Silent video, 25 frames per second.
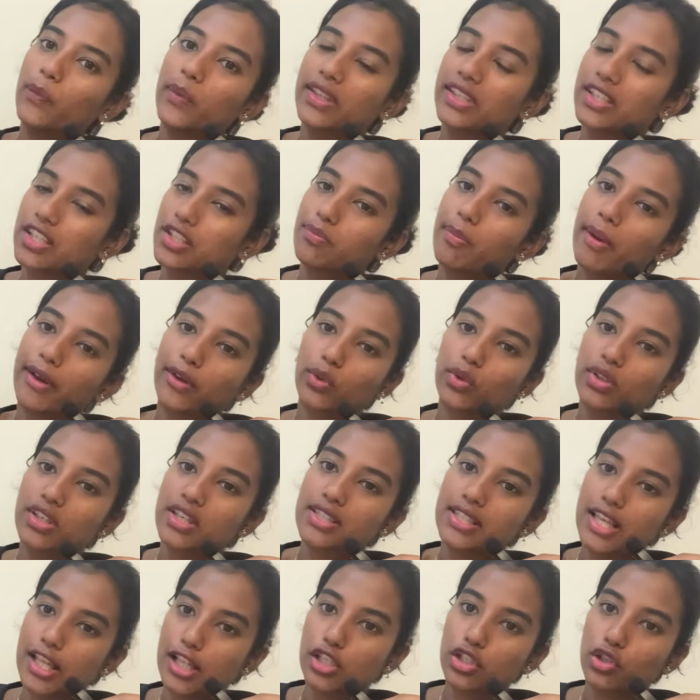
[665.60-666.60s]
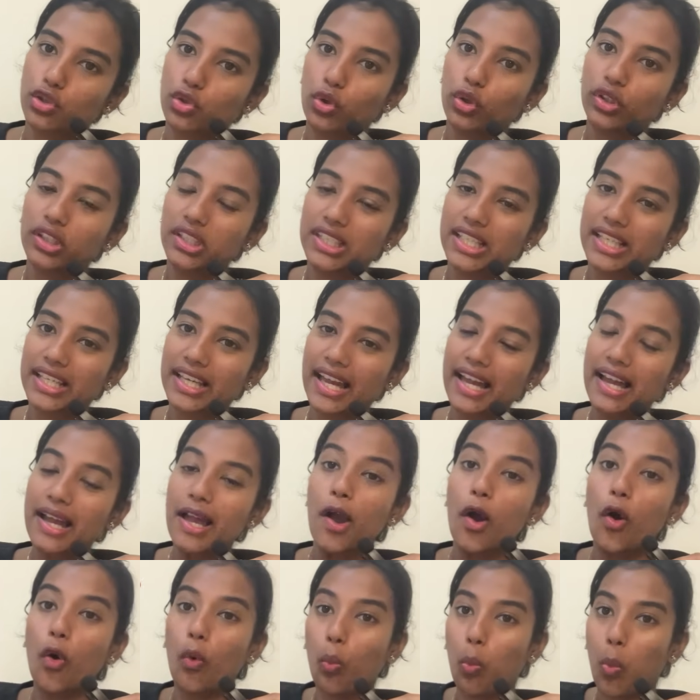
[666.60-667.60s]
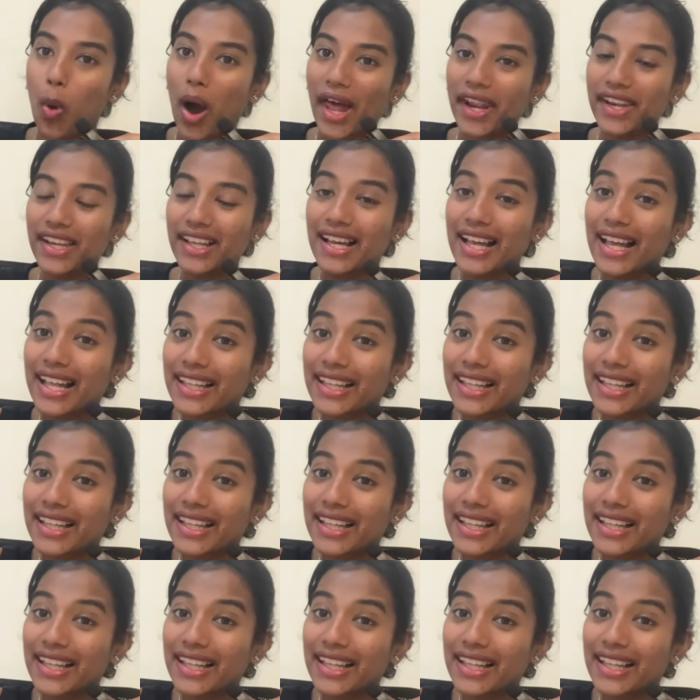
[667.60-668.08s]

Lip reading: with respect to the sales growth? Okay. One,